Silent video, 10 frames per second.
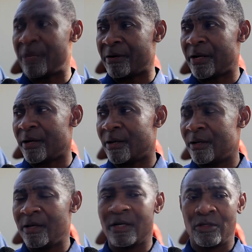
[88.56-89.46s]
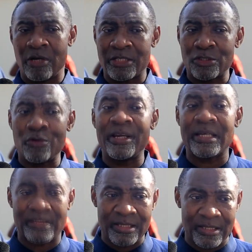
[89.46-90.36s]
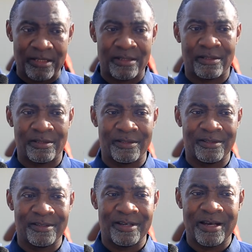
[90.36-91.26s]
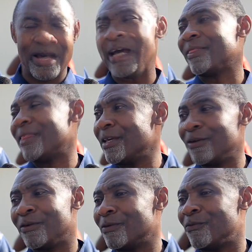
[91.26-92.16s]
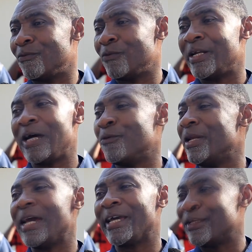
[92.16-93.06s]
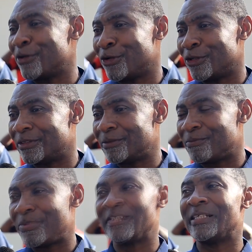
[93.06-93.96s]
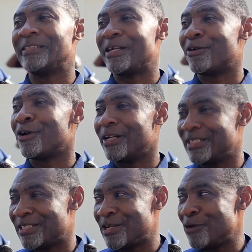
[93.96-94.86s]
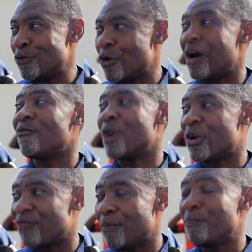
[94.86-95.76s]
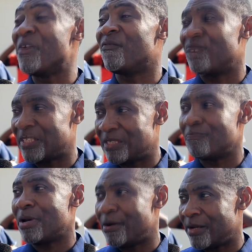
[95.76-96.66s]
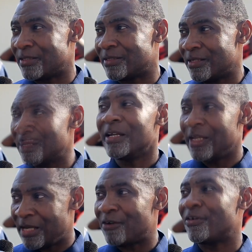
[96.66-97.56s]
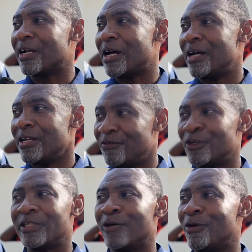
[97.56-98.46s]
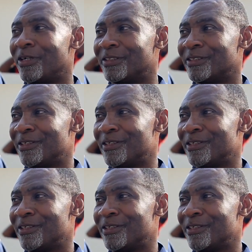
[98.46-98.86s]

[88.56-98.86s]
burial, you are sowing a seed. I think whether we like it or not, President Jerry Rawlings will have one of the befitting barriers in Africa, if not the world.